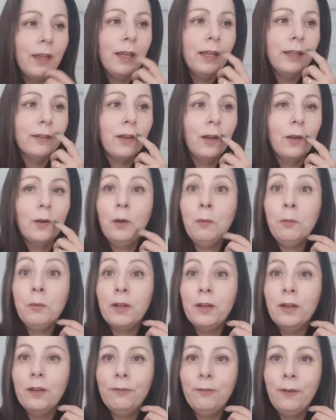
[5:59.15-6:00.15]
He's going, I'm
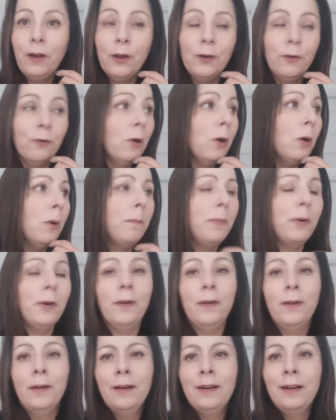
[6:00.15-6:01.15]
going to phone her up
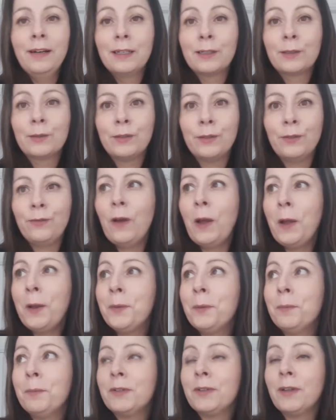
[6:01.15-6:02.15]
because the phone
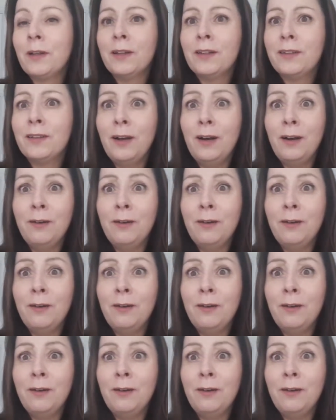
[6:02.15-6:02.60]
number's on the top.